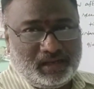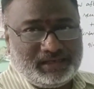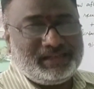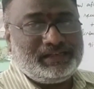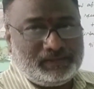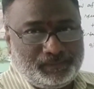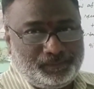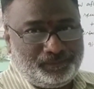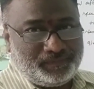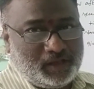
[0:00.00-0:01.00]
girl,
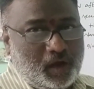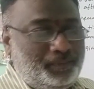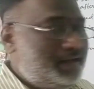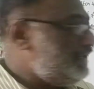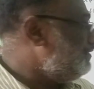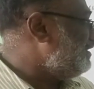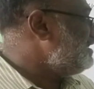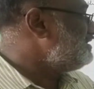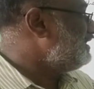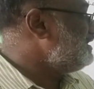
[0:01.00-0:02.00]
they have been given
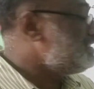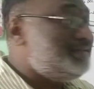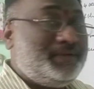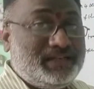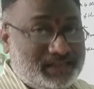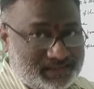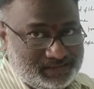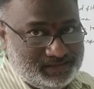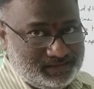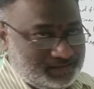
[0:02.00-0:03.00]
in centimeters.